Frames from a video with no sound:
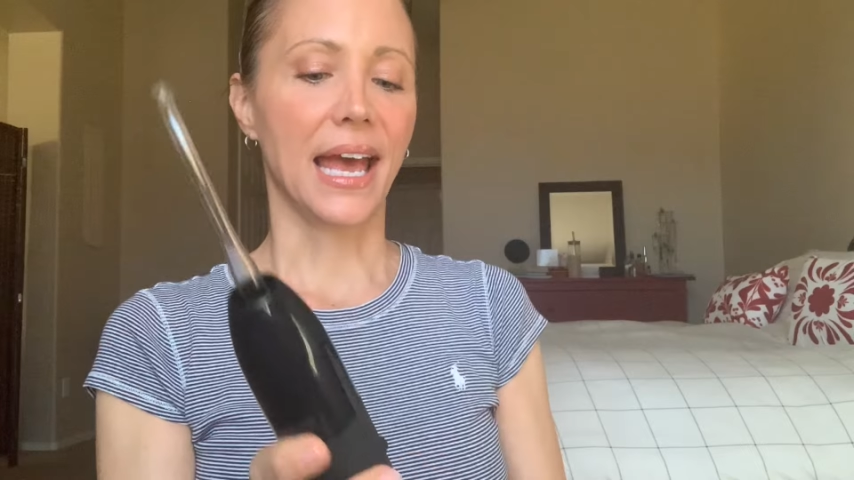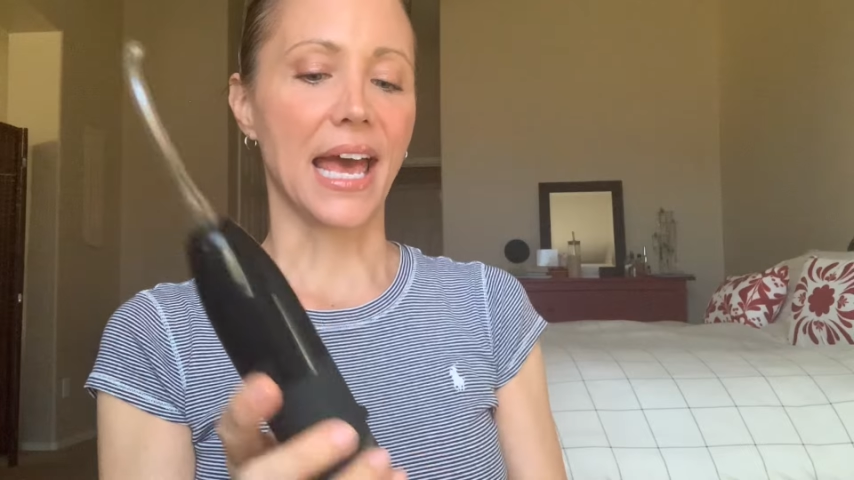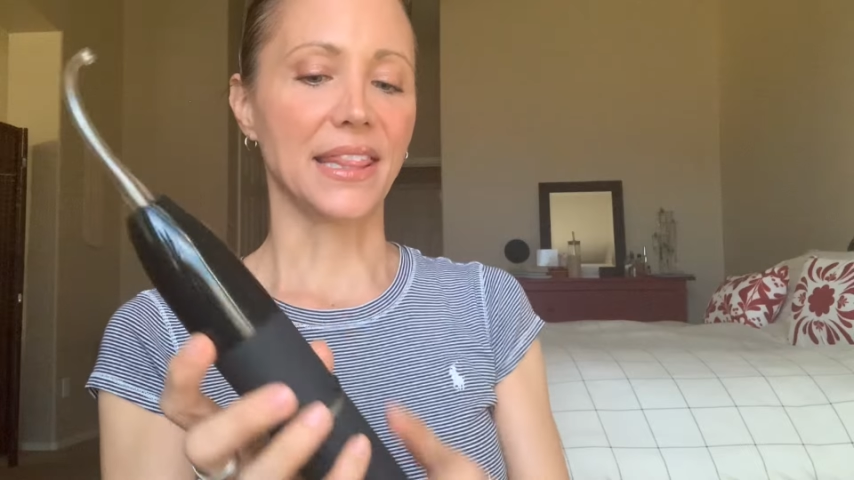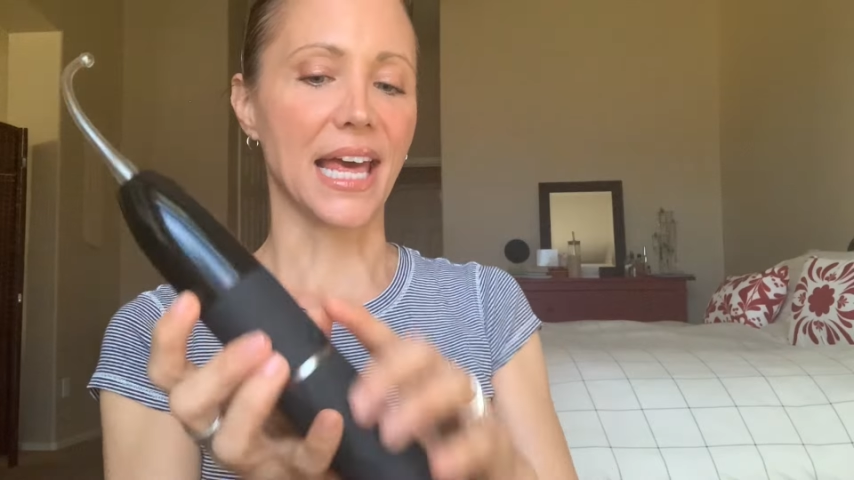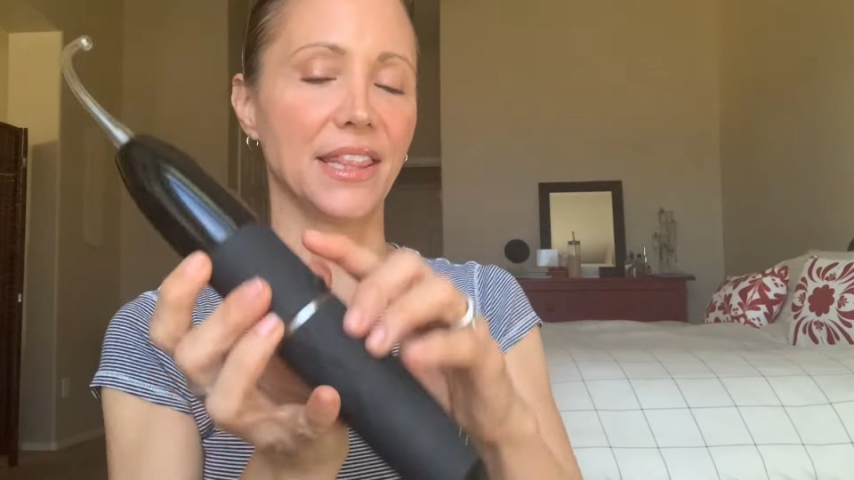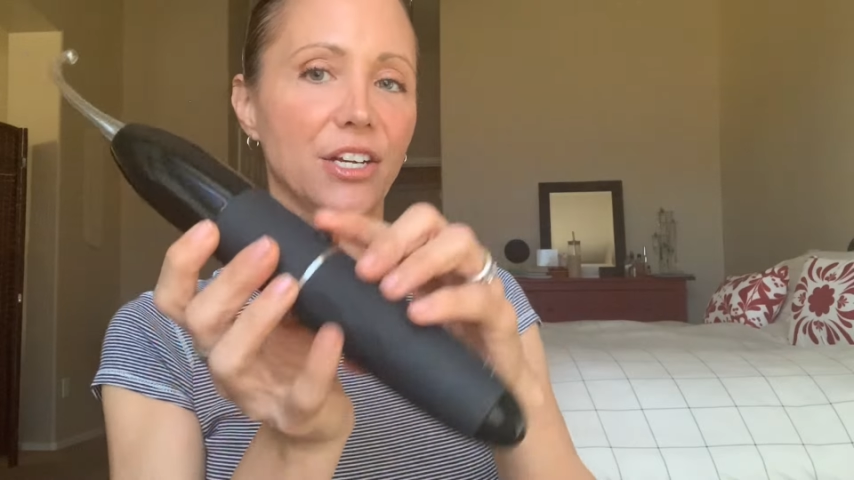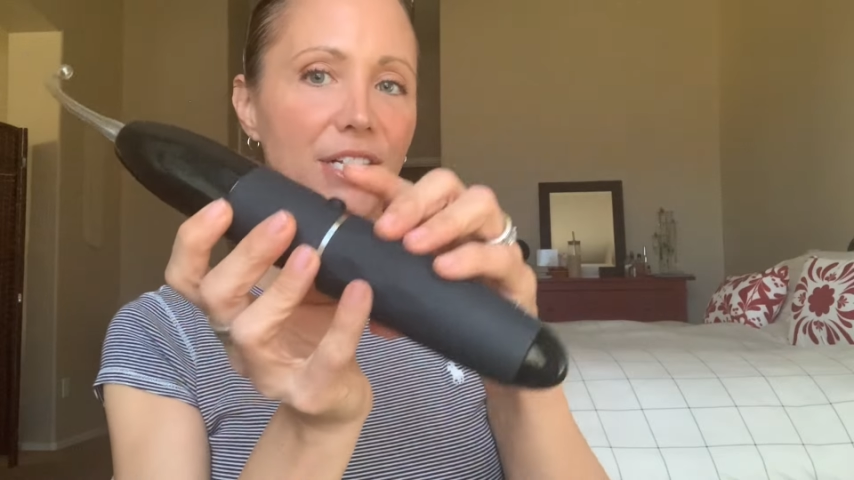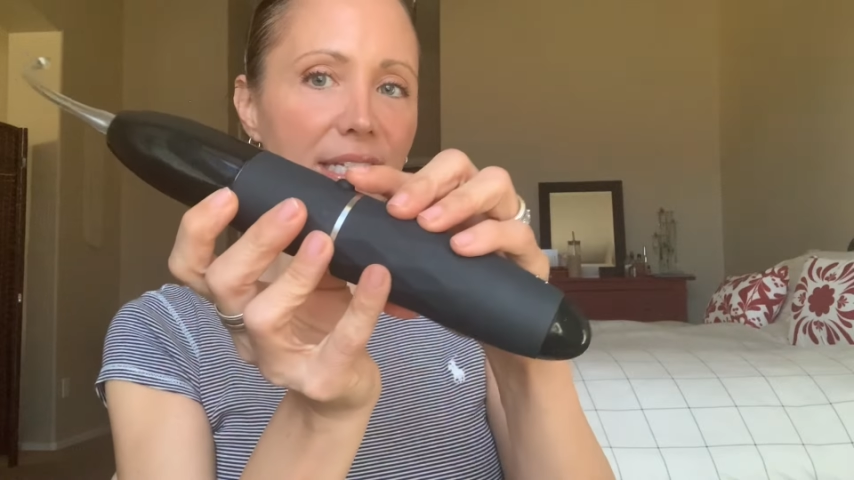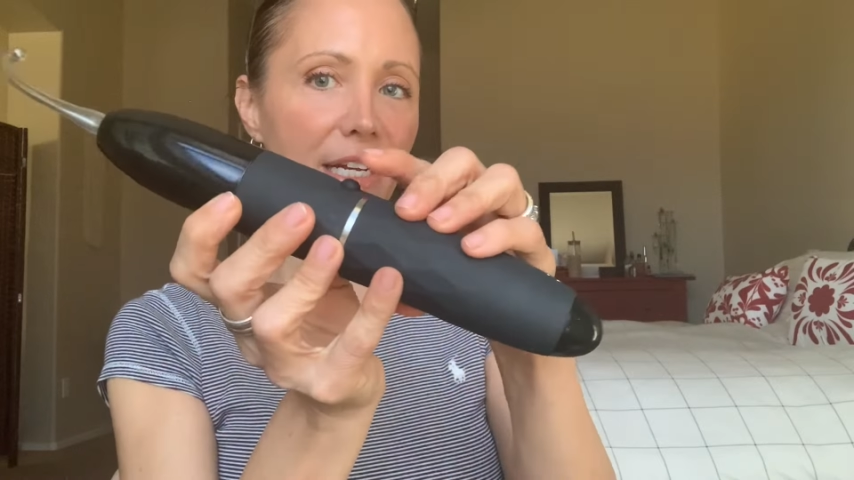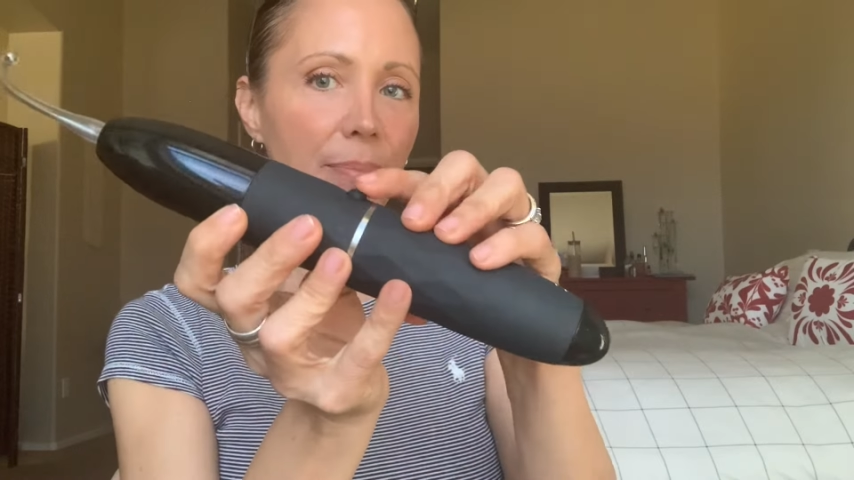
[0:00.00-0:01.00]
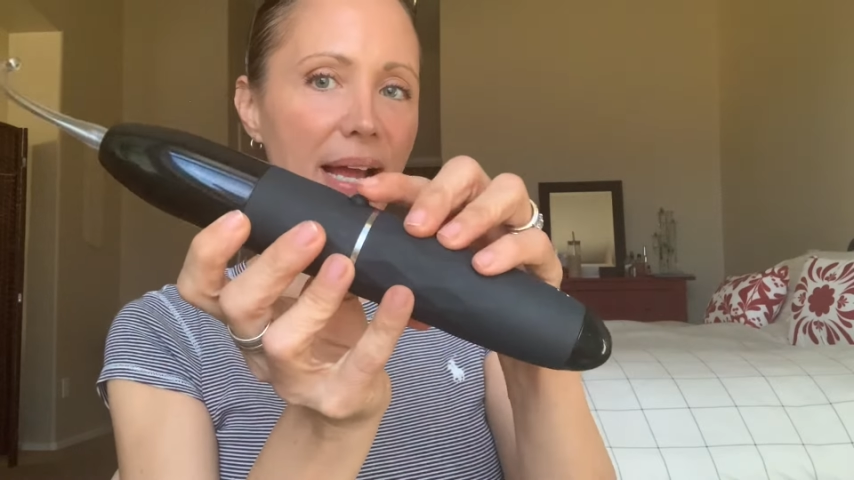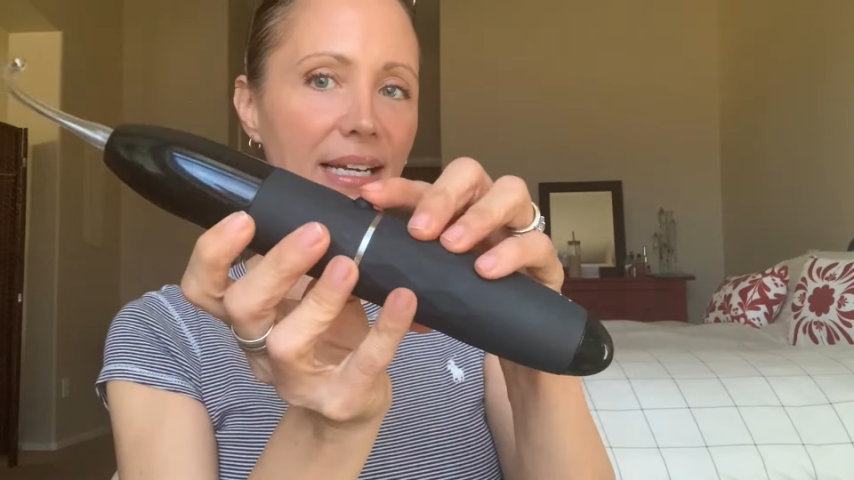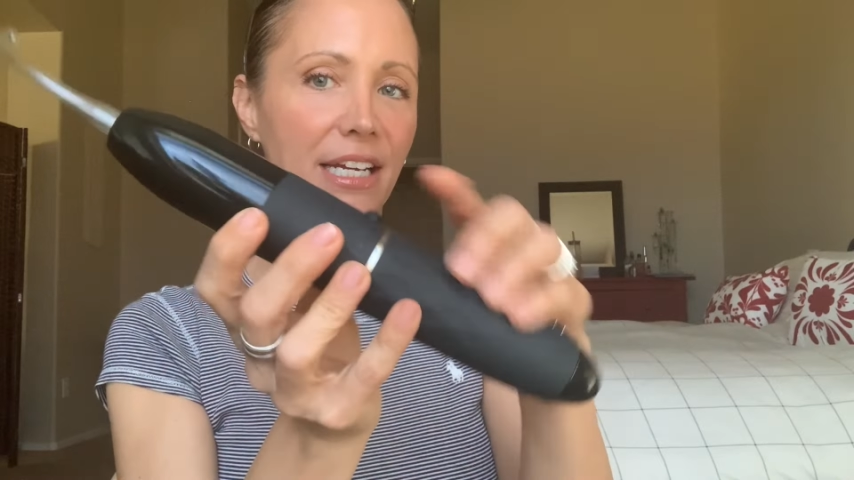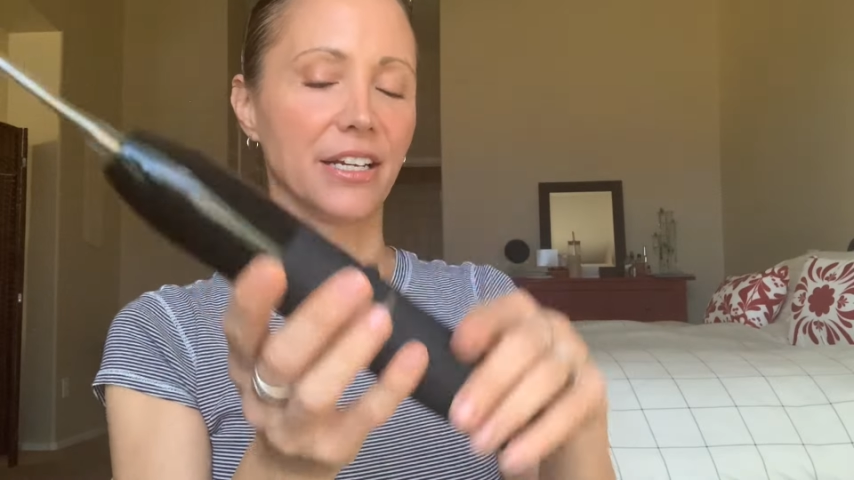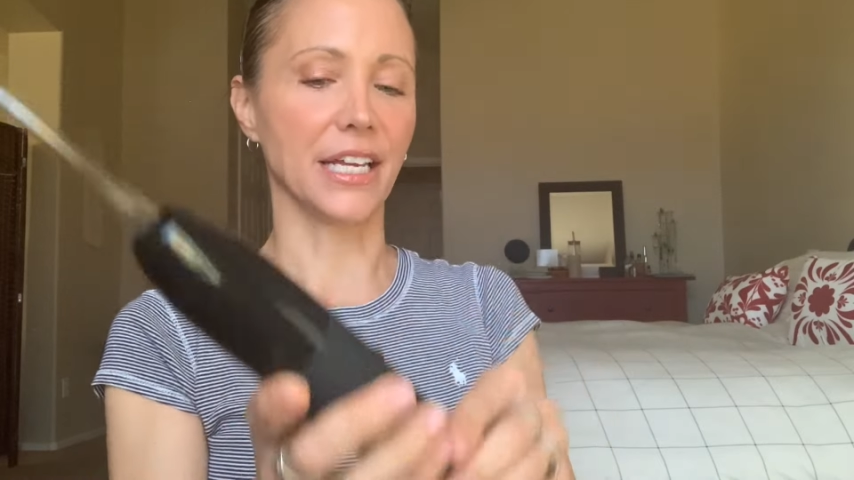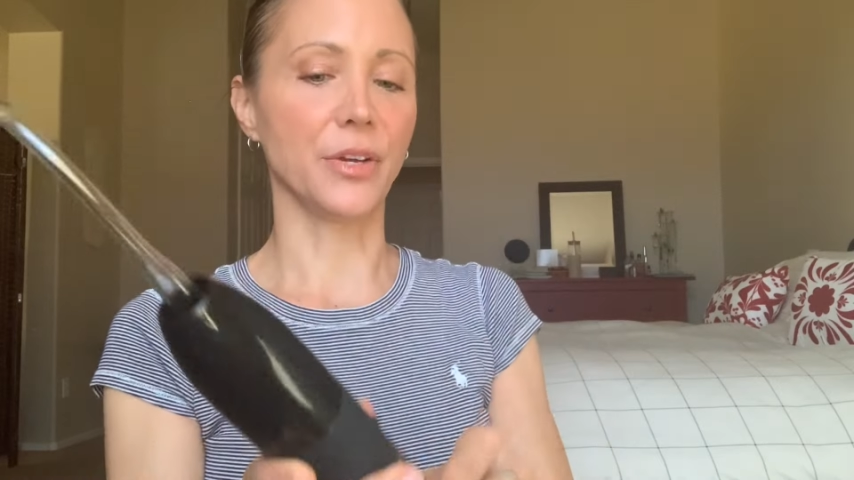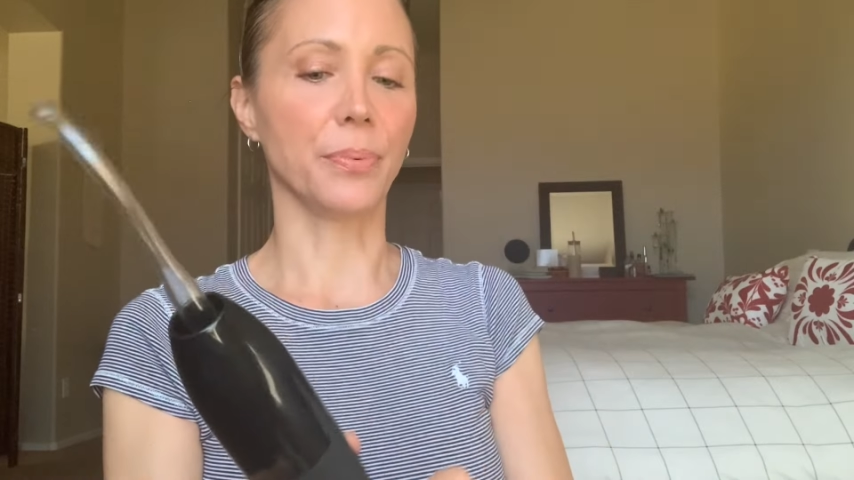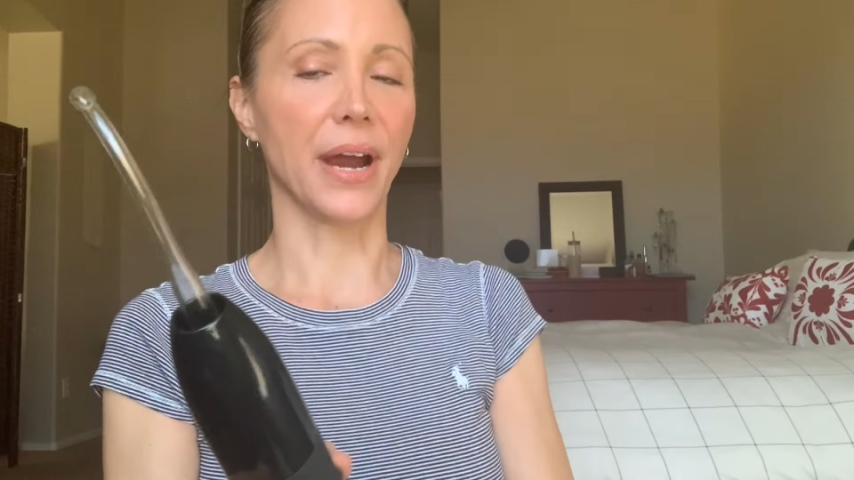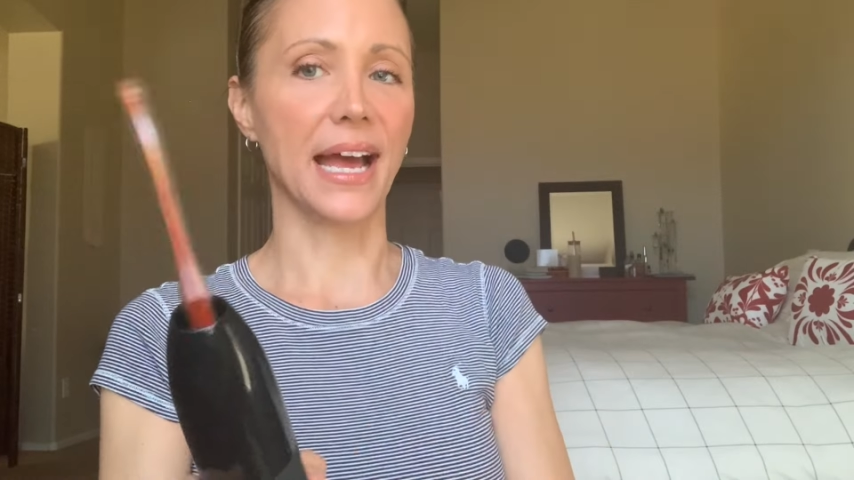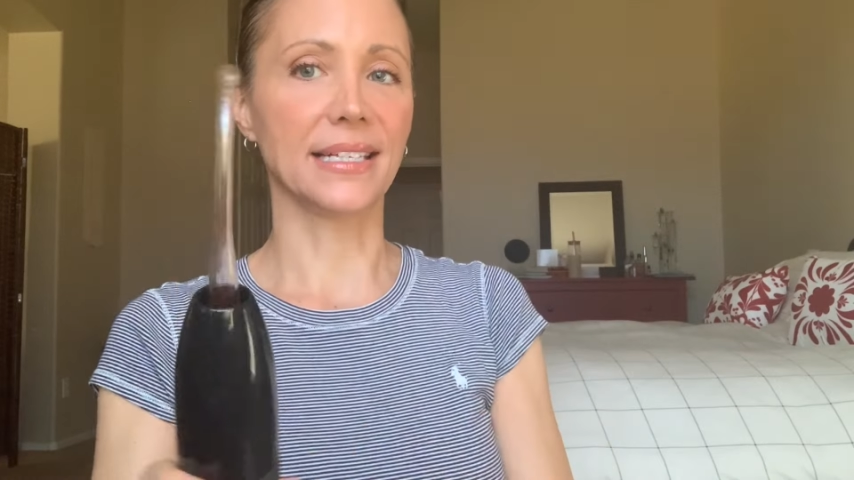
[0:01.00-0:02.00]
And then there's a little button here that you
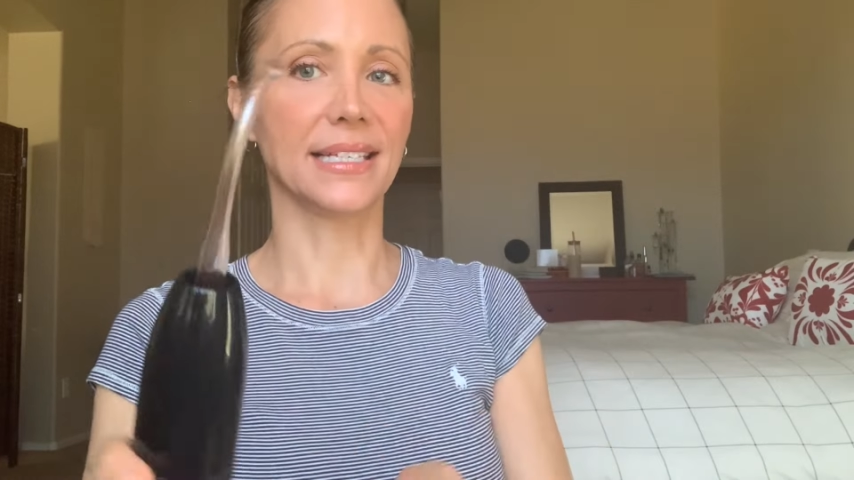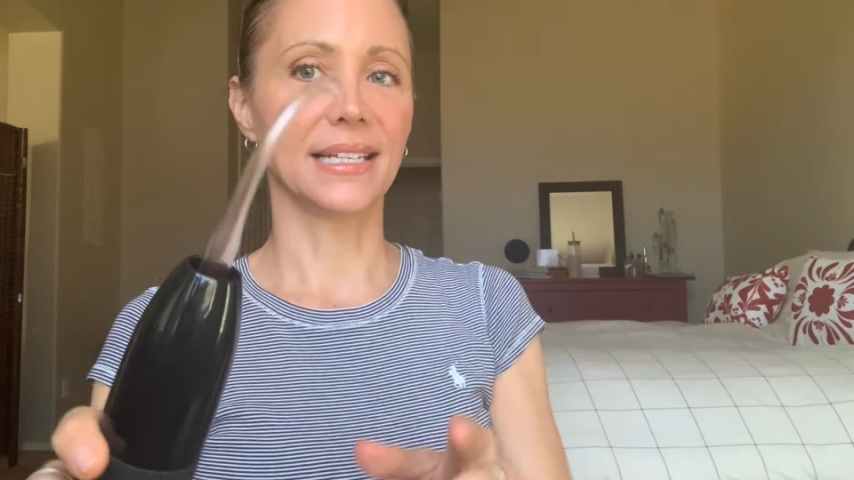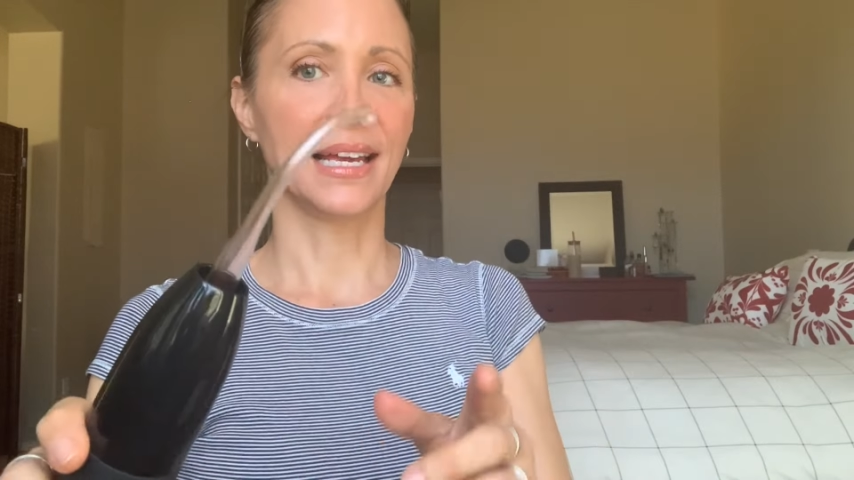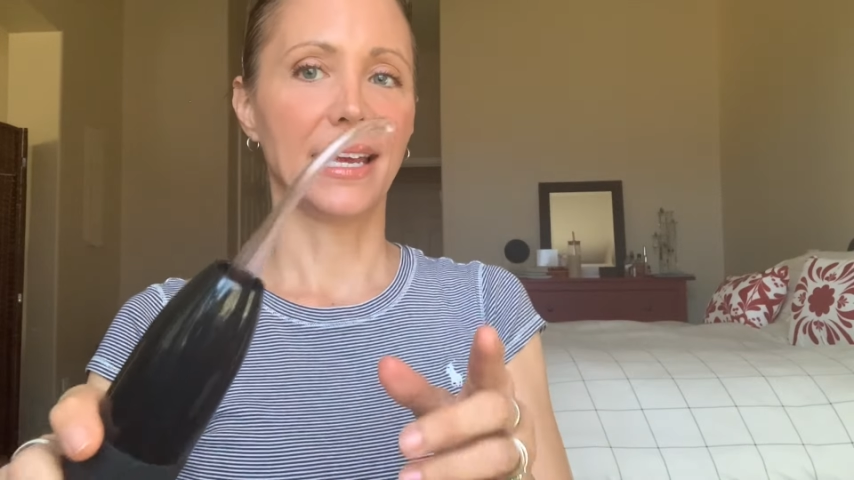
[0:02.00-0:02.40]
press.